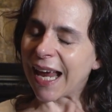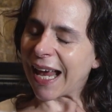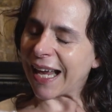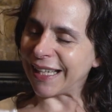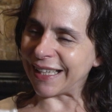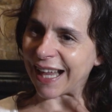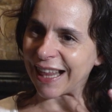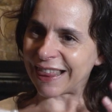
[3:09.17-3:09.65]

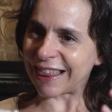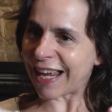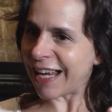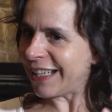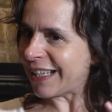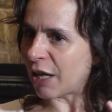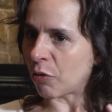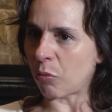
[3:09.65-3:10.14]
And the
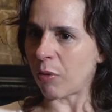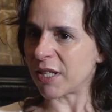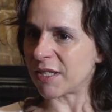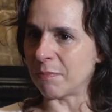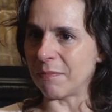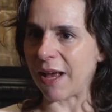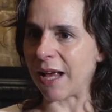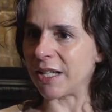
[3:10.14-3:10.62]
thing that was
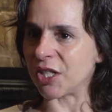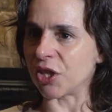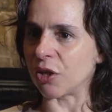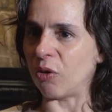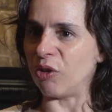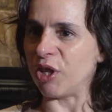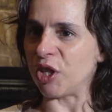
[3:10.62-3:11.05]
magical